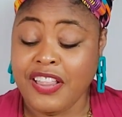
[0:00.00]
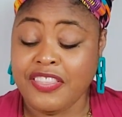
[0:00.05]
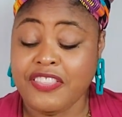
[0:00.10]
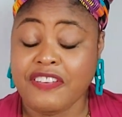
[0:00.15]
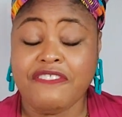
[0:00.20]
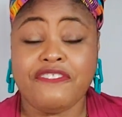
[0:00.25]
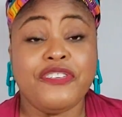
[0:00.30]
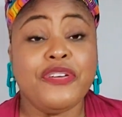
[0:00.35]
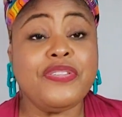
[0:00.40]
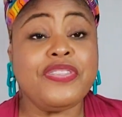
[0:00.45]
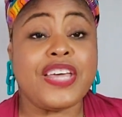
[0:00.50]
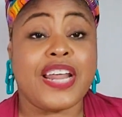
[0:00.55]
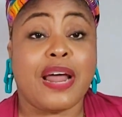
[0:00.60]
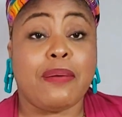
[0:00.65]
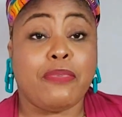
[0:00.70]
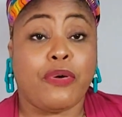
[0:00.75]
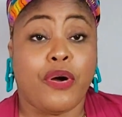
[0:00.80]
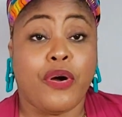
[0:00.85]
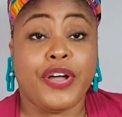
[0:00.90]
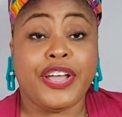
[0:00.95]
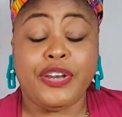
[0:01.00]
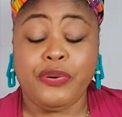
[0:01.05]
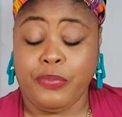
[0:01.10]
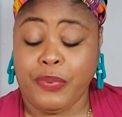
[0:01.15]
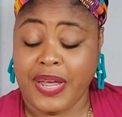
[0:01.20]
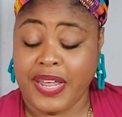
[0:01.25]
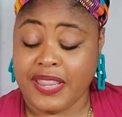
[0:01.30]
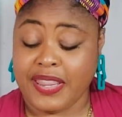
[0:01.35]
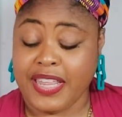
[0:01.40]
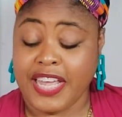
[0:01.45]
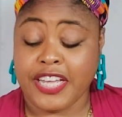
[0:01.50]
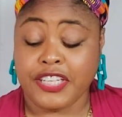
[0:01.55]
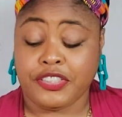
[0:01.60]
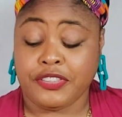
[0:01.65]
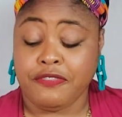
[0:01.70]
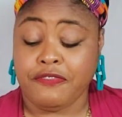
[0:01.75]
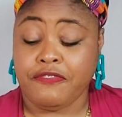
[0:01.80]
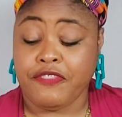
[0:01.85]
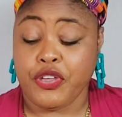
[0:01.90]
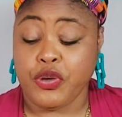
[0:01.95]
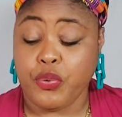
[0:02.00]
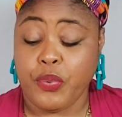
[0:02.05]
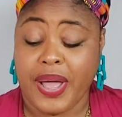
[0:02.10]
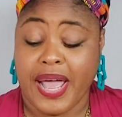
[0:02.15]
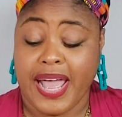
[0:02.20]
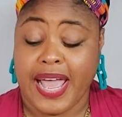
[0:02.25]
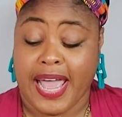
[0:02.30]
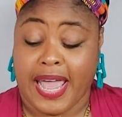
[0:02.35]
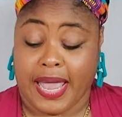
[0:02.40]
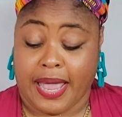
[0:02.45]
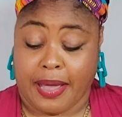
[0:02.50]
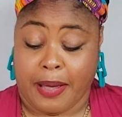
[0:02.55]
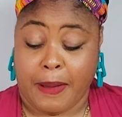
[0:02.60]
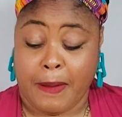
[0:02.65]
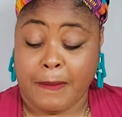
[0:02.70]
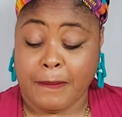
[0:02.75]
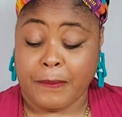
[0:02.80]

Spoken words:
the view that I'm going with is view A.